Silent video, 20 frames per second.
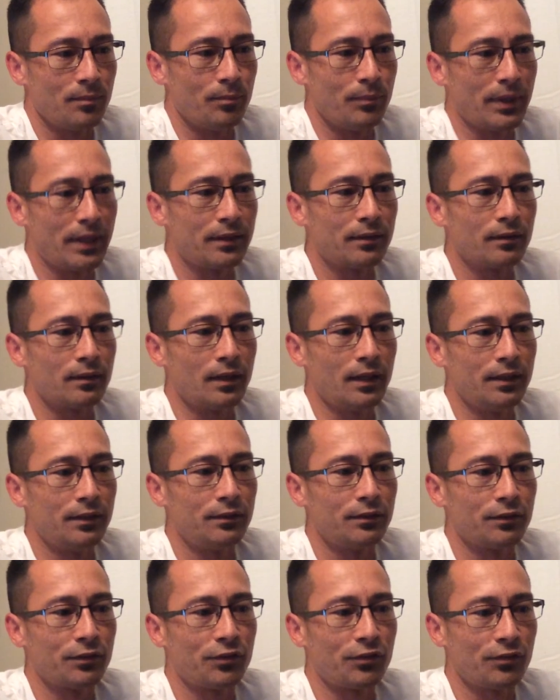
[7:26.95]
better
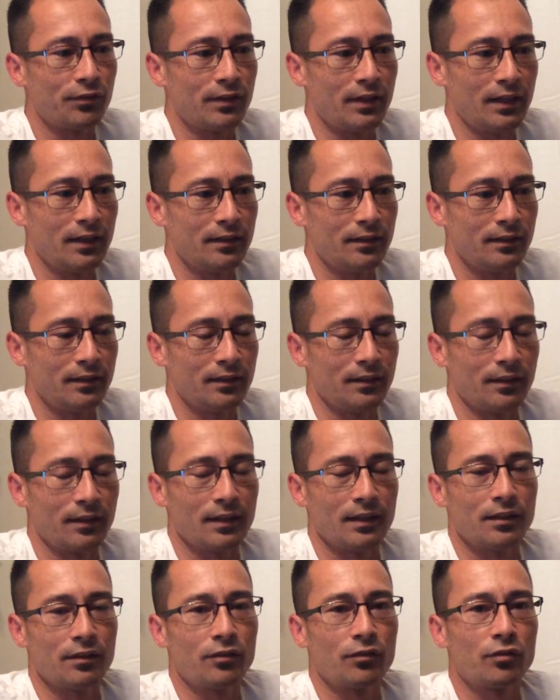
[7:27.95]
understanding
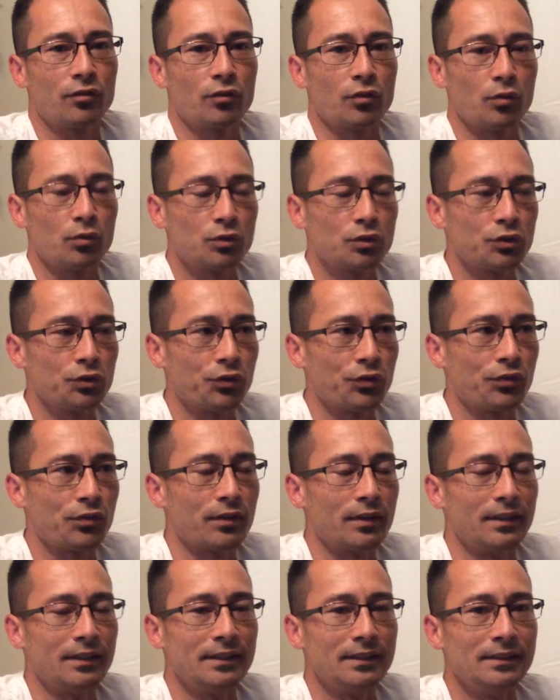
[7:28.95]
that social
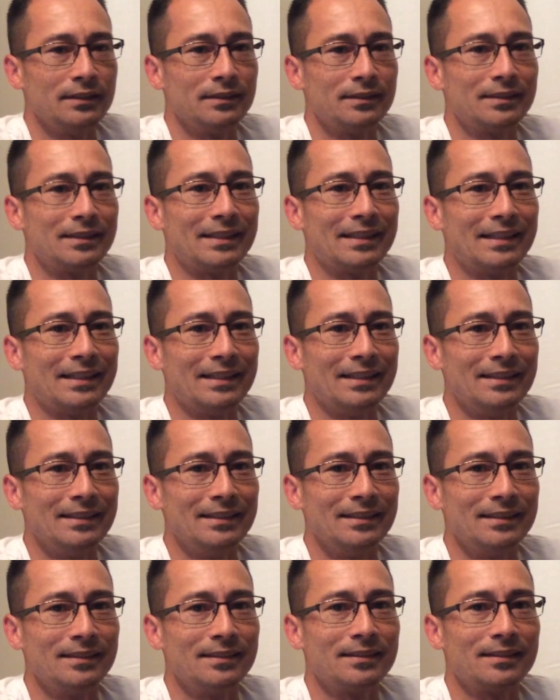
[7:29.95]
studies
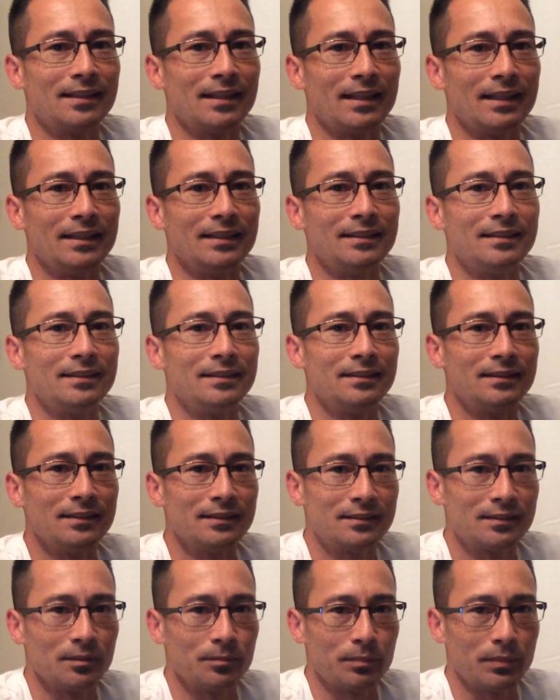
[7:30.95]
is a
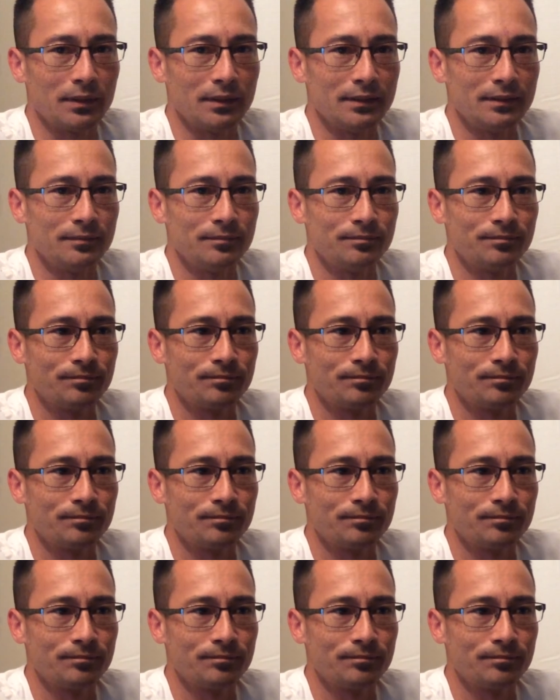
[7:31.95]
discipline.